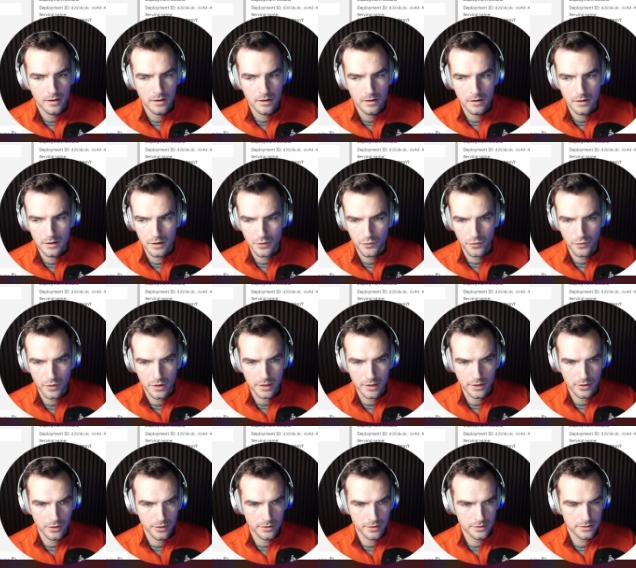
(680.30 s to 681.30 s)
If we
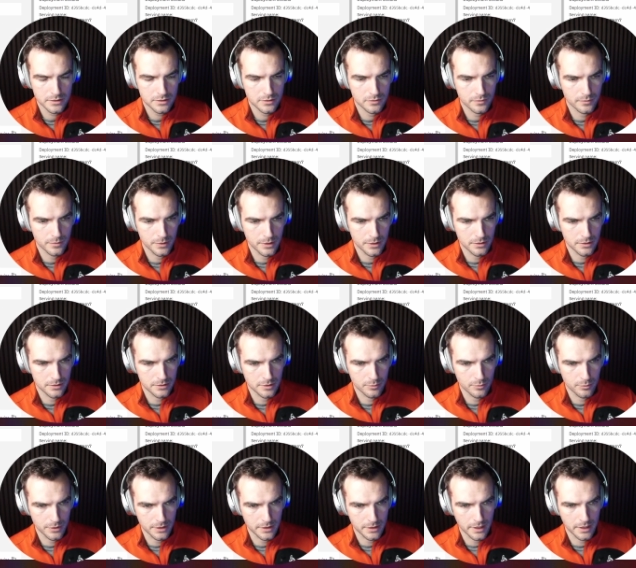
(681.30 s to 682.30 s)
click on this, we
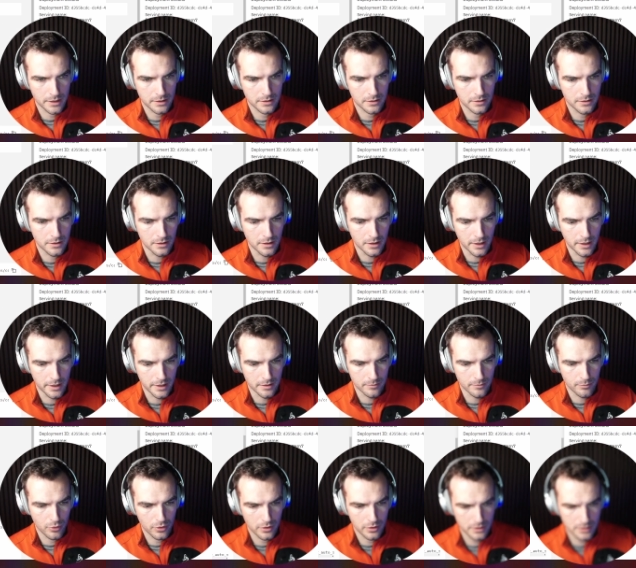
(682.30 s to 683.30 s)
simply get the
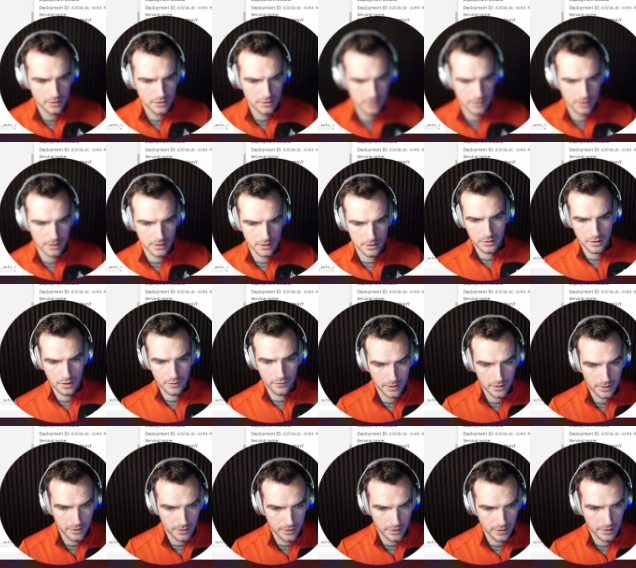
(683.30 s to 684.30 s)
endpoints and
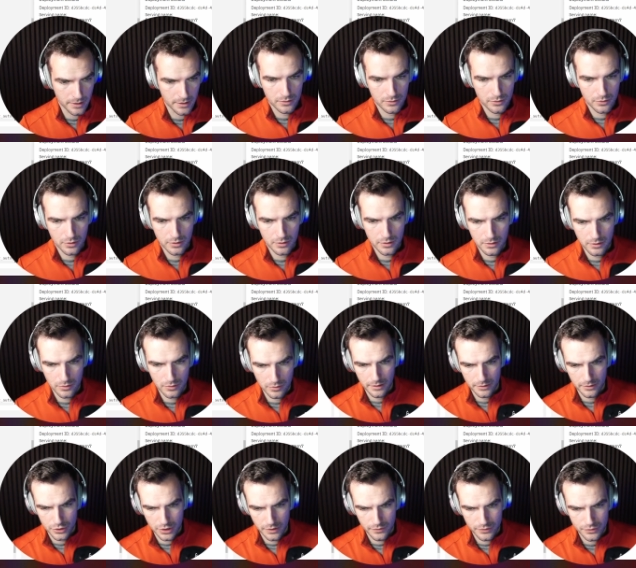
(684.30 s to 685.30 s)
even the curl or
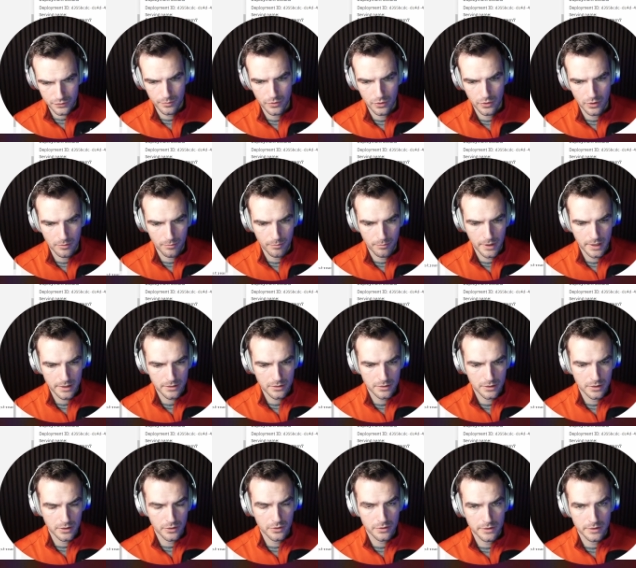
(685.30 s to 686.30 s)
JavaScript or Python
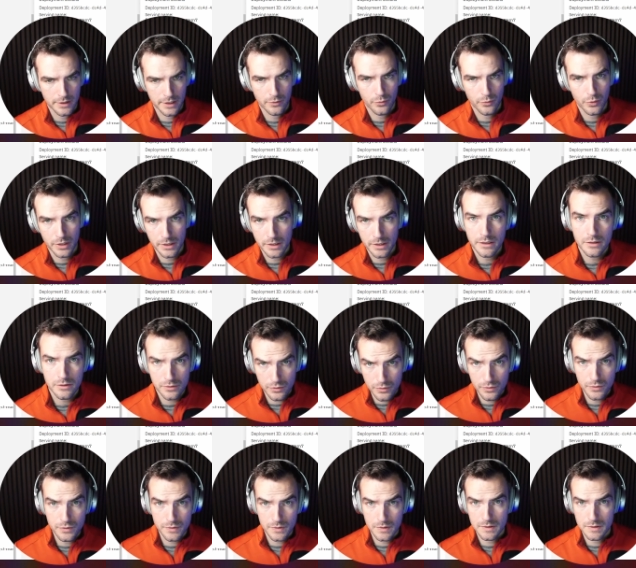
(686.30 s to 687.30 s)
code that we need to
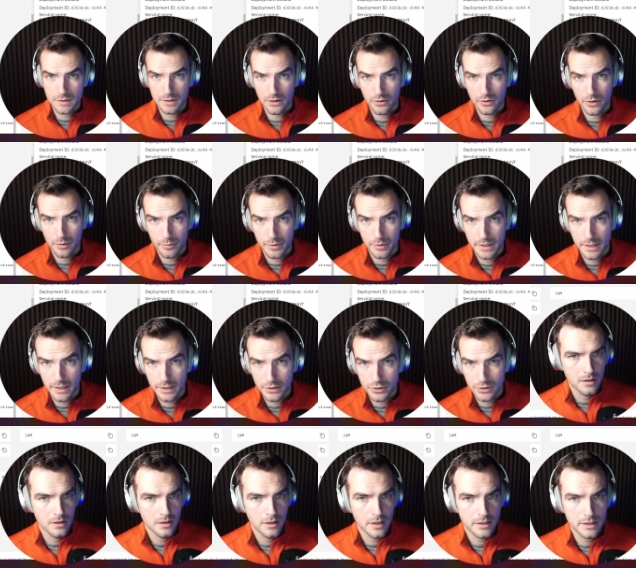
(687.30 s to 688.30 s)
use this in our
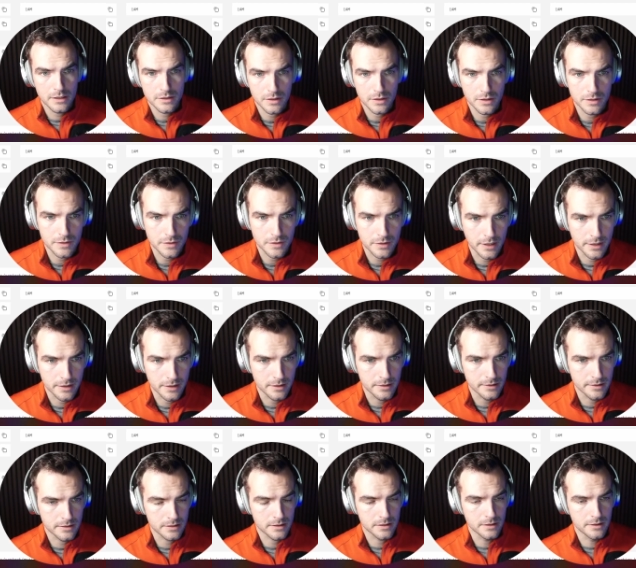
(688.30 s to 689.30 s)
application. And it's also got
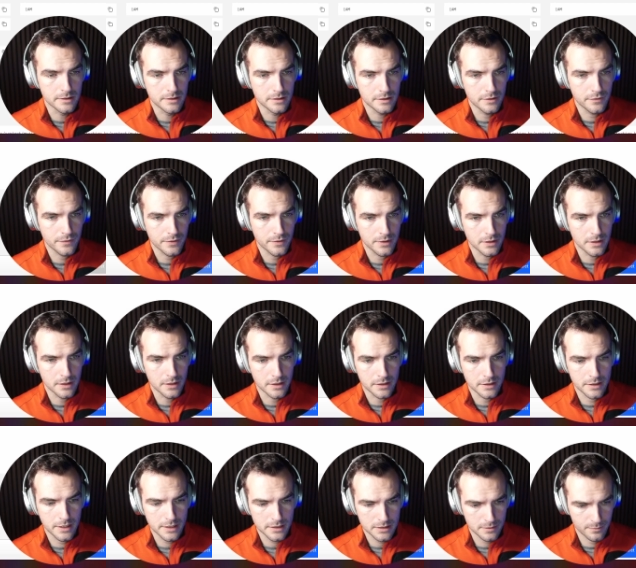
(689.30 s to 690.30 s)
this nifty little
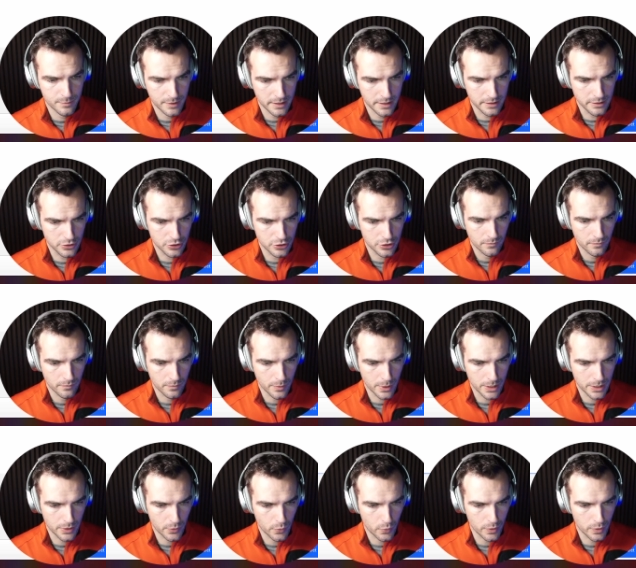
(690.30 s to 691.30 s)
test page
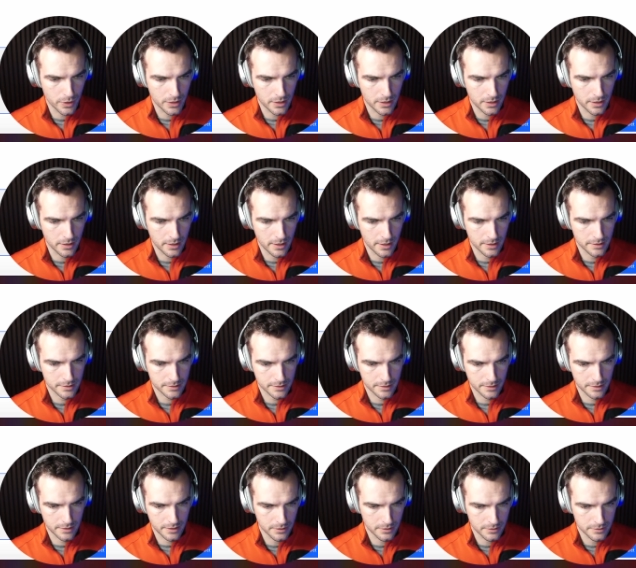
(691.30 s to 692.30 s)
where we can ask
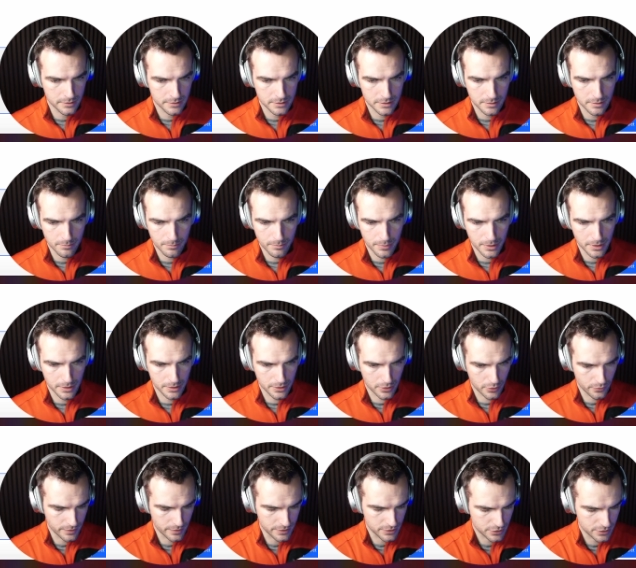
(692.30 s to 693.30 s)
it a simple
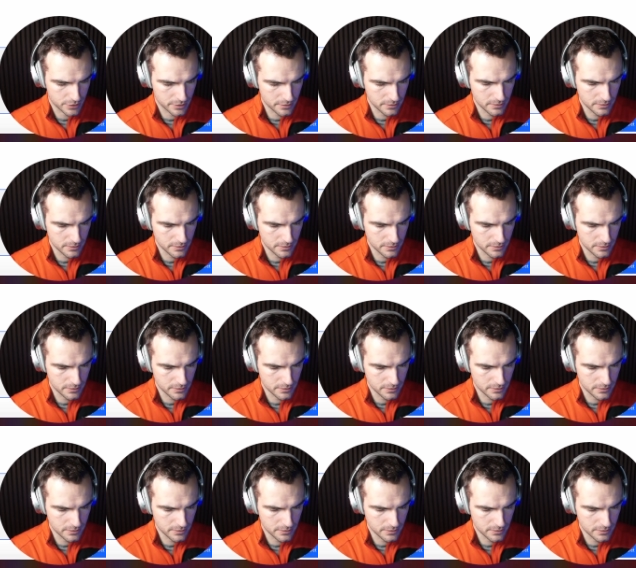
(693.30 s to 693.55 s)
question